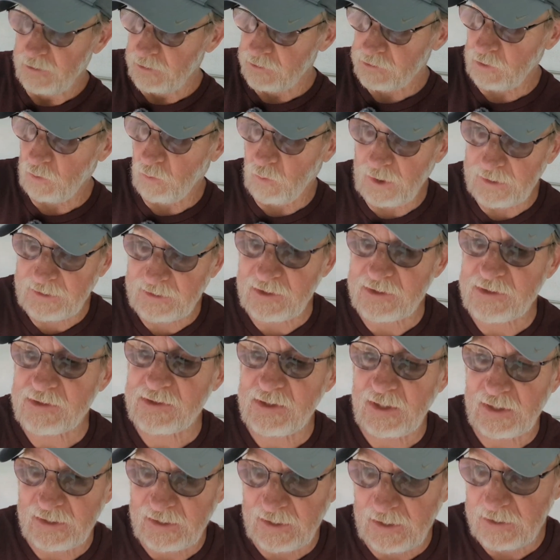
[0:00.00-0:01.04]
So what this
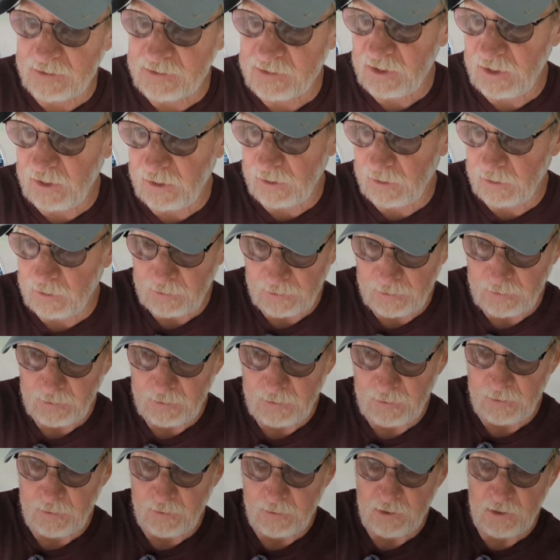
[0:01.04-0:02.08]
thing does here,
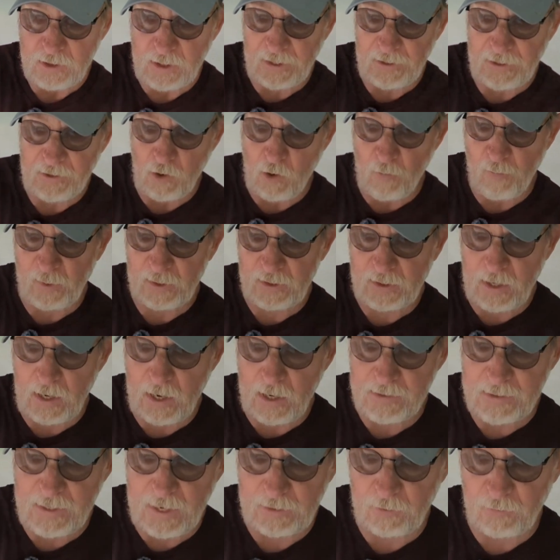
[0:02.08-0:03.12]
you got an open
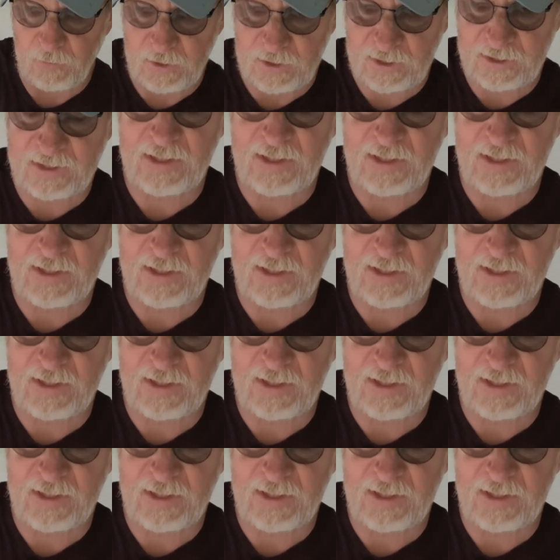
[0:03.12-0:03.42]
contactor, this